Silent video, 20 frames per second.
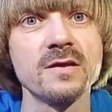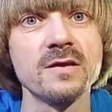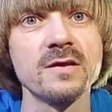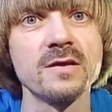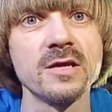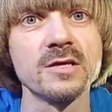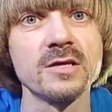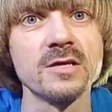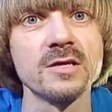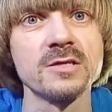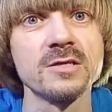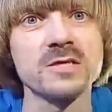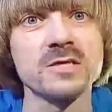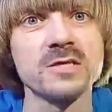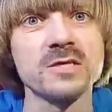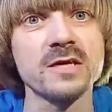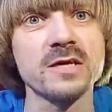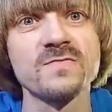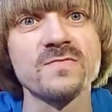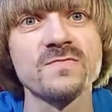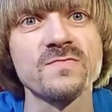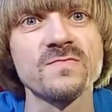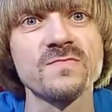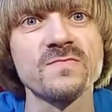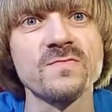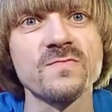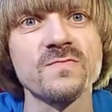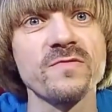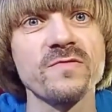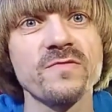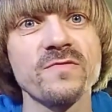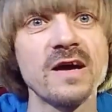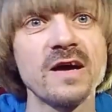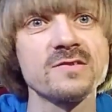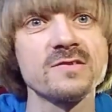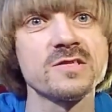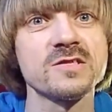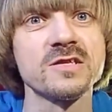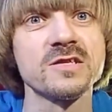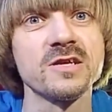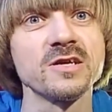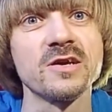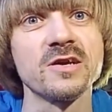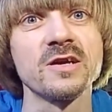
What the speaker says: Jackson 45s is here.